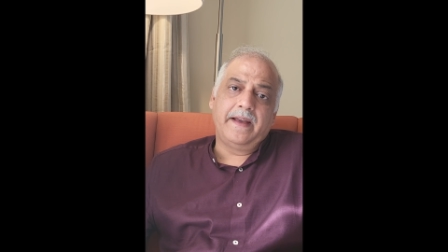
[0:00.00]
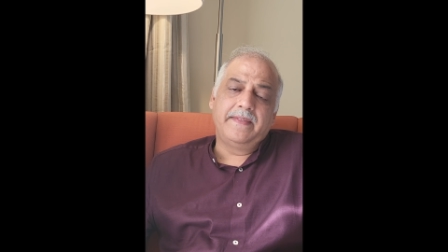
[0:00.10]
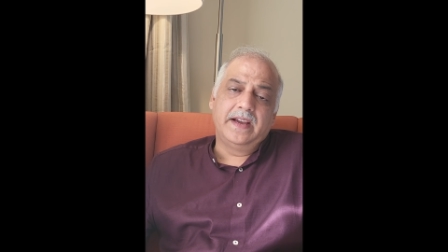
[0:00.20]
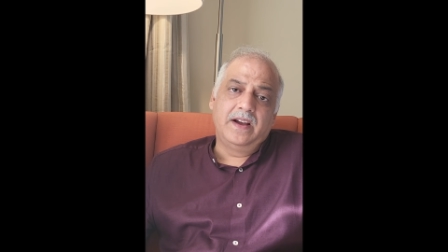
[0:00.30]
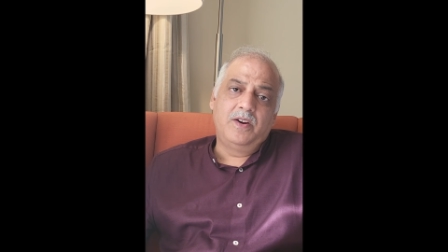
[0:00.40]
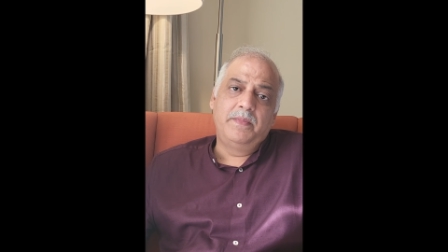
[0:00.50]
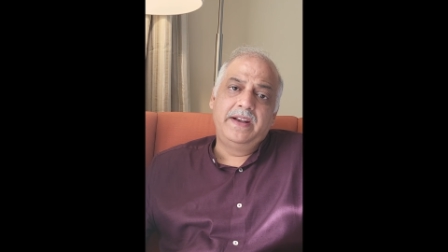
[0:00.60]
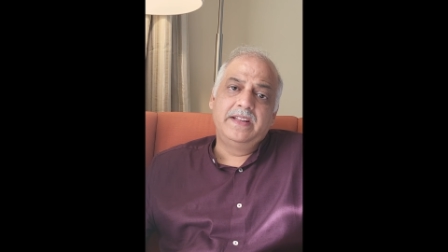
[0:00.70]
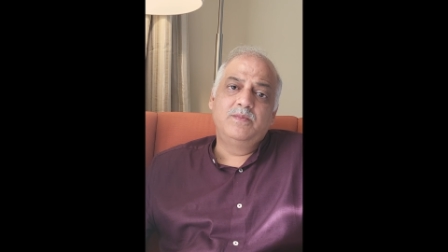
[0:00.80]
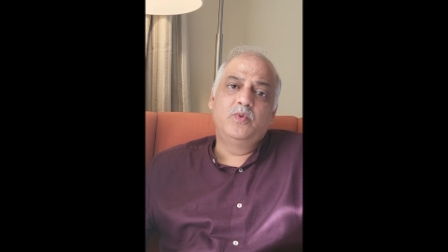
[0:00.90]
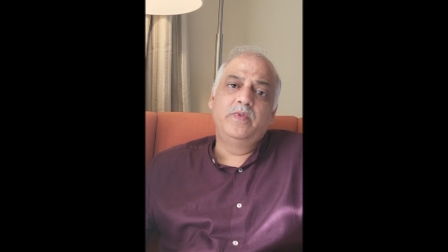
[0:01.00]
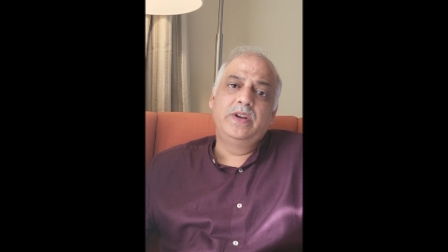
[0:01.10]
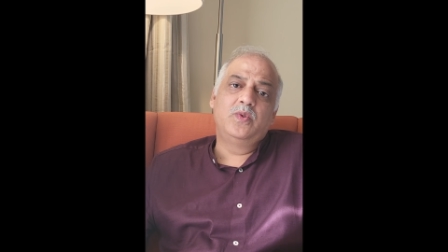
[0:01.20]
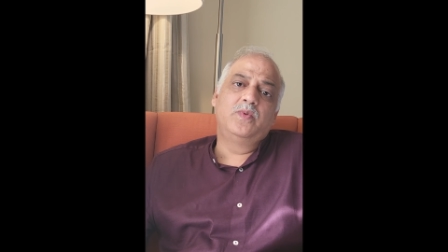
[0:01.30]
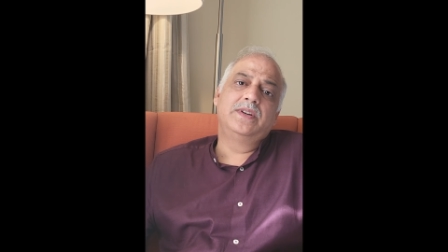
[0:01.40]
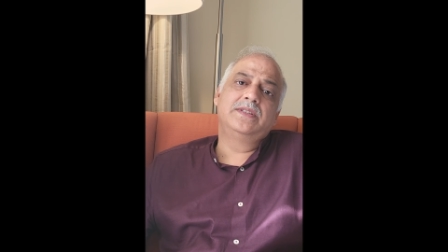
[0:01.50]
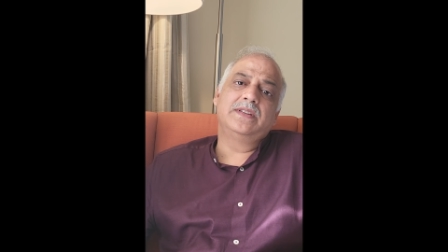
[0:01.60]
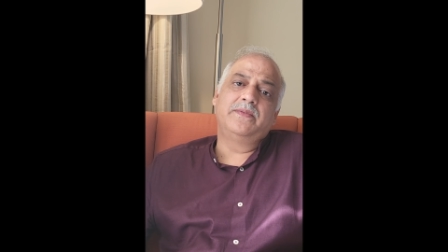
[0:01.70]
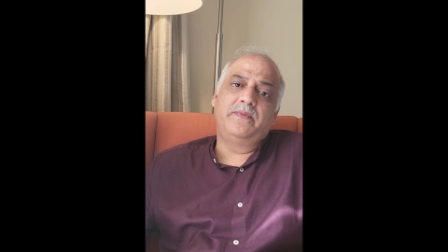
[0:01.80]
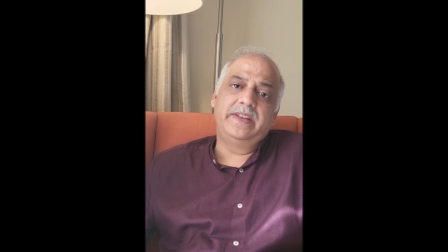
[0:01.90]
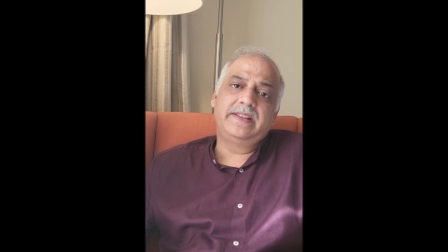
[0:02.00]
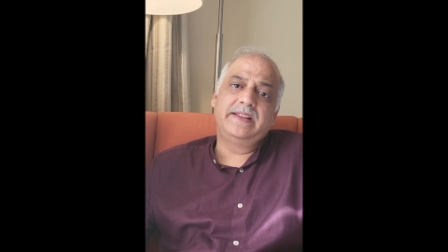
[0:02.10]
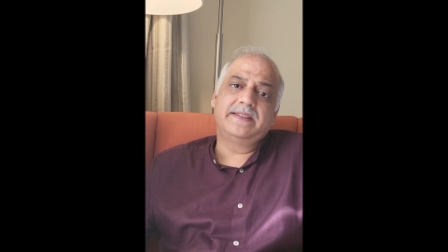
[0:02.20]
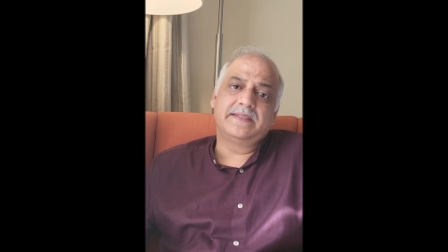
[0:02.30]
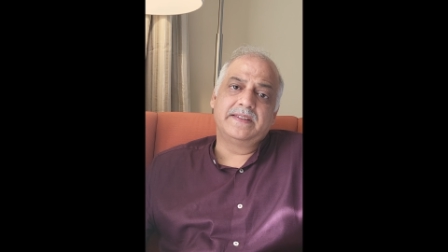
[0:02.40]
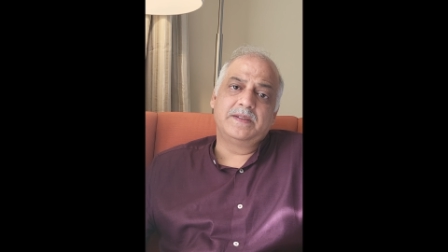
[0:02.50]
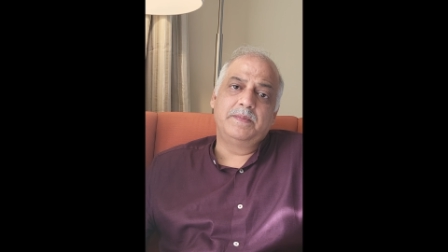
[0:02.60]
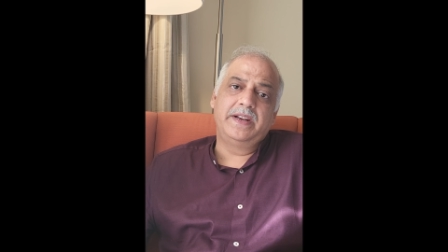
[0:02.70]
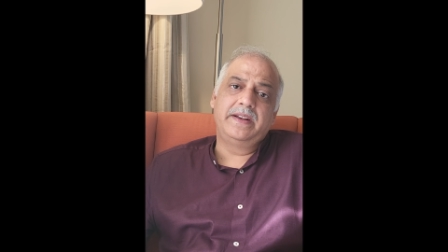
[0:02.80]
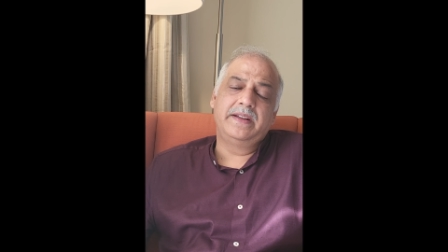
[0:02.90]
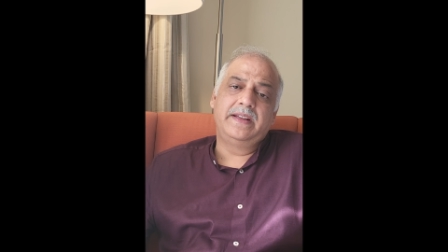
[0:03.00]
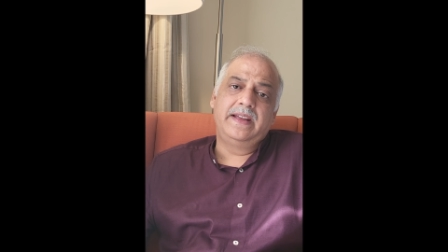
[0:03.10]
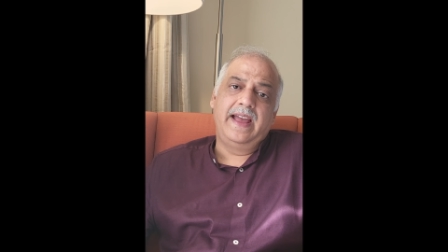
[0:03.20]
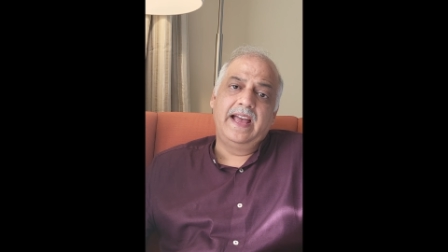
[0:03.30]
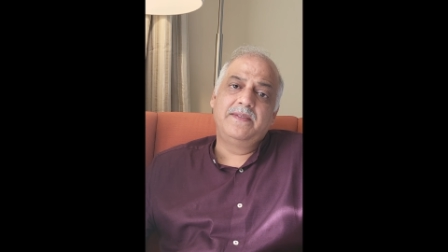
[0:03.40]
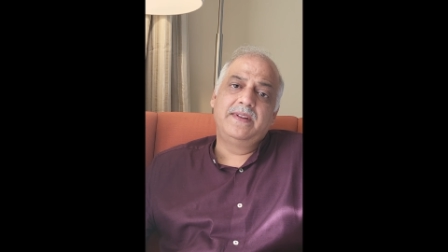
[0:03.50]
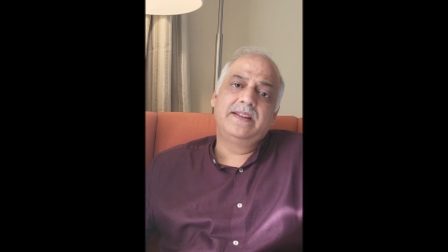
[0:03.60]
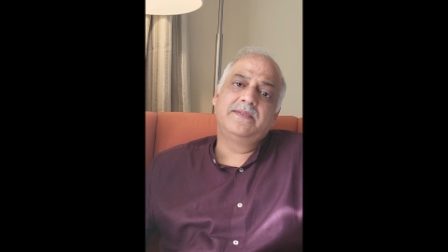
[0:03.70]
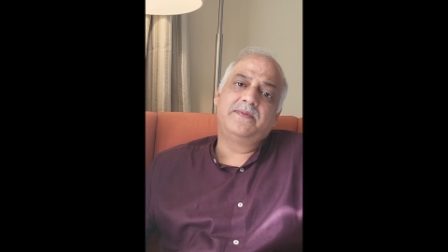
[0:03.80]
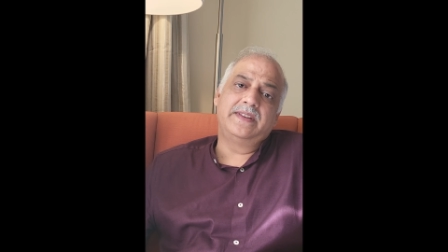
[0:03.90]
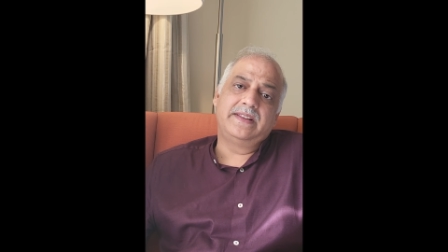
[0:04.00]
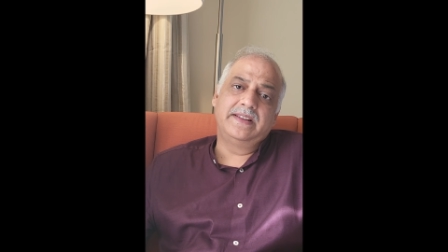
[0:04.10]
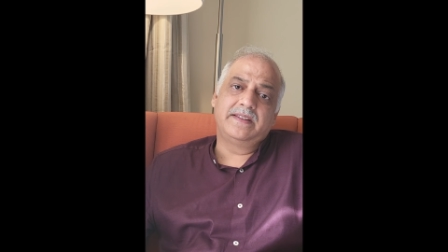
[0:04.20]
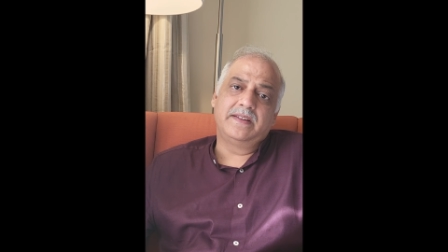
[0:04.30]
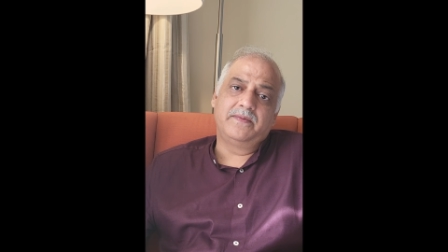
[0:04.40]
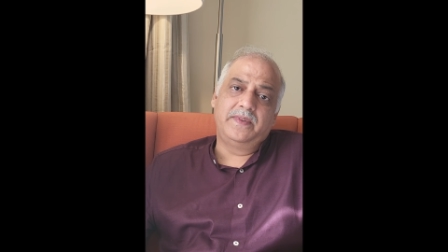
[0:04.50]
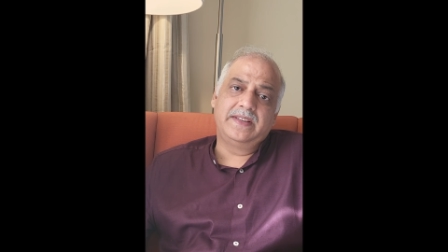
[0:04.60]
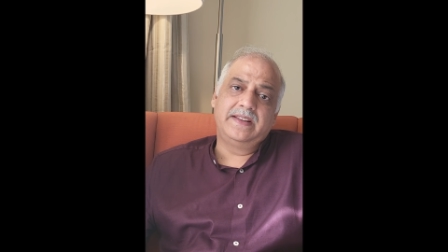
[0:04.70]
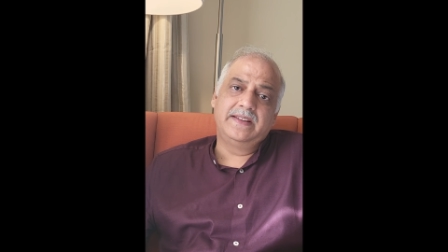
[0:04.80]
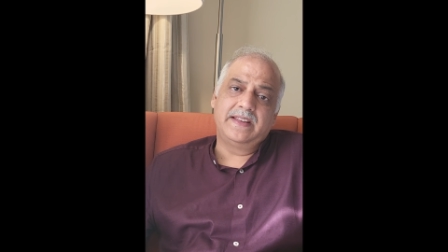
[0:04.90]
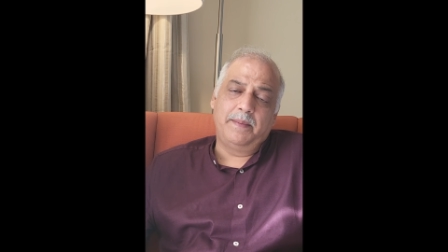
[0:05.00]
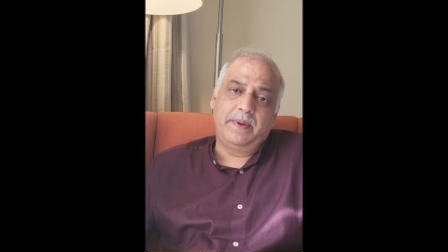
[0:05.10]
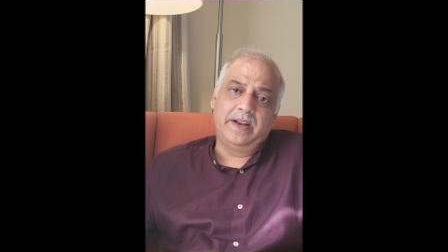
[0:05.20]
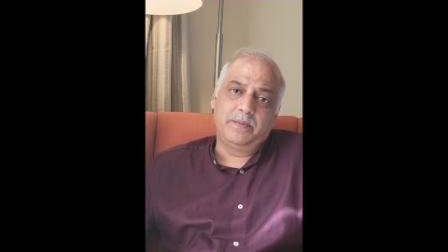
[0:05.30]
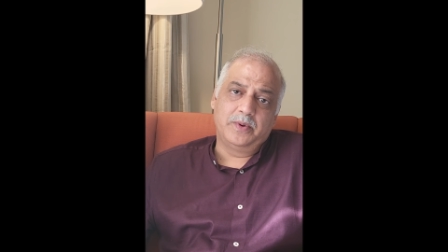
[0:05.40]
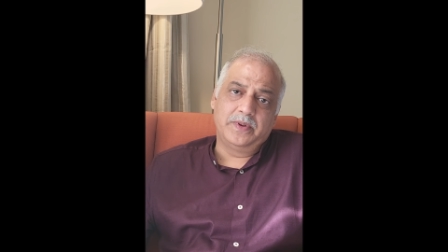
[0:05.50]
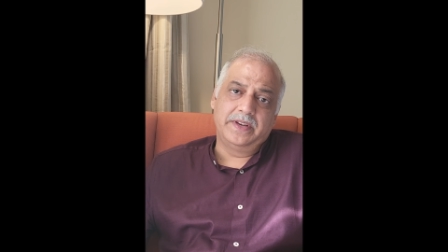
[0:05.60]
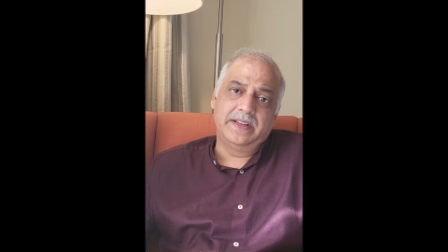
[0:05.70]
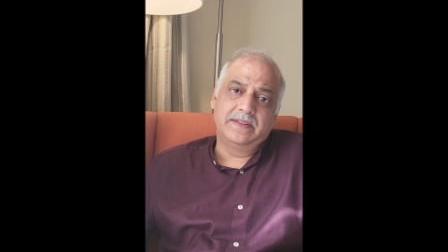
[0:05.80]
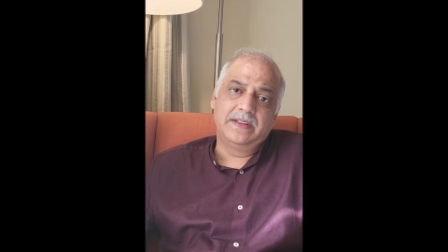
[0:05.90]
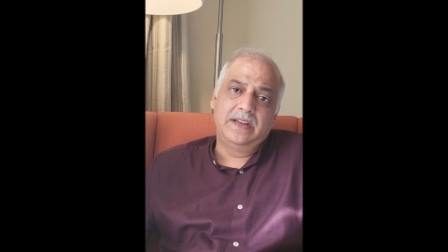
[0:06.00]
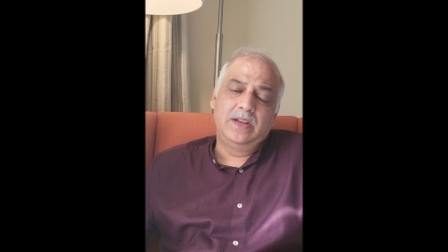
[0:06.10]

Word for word: the government is moving towards a faceless assessment as well as faceless faceless appellate proceedings.